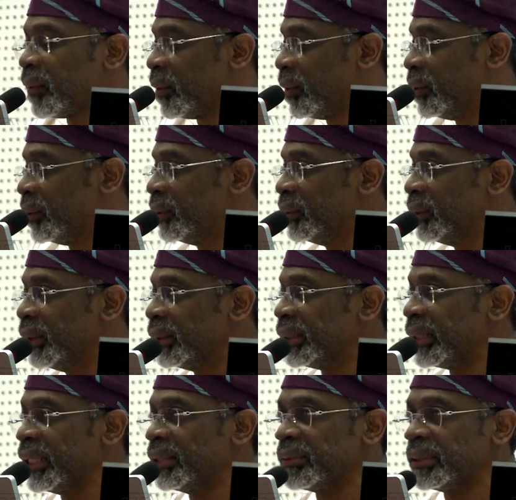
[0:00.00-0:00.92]
motion
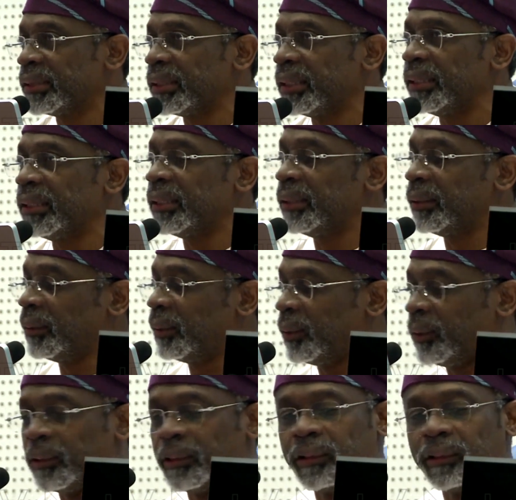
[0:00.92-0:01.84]
was voted on
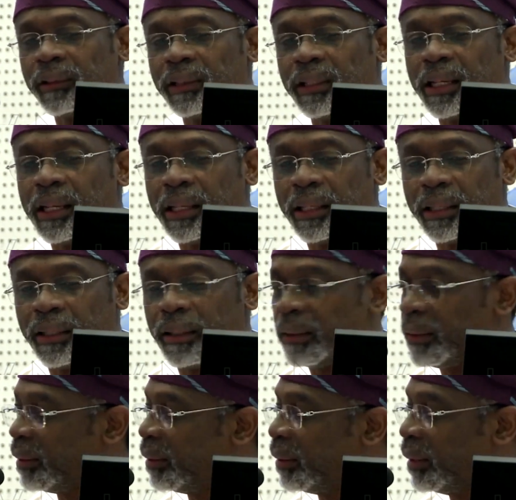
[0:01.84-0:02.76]
and
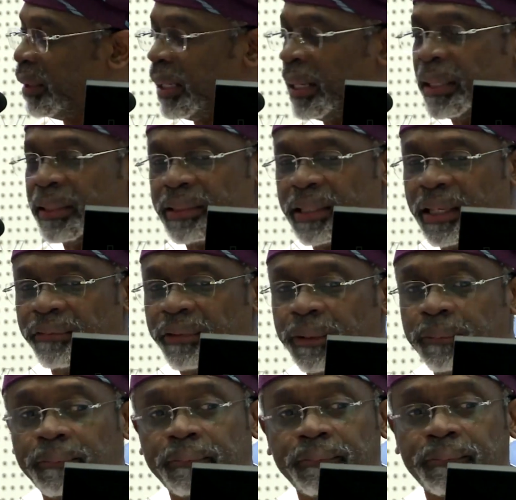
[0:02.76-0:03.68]
adopted as
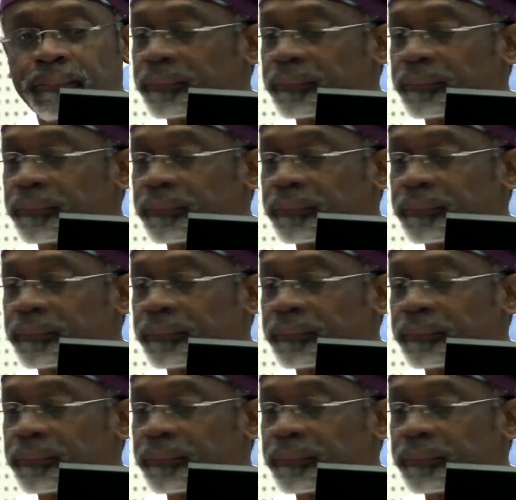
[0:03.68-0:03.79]
amended.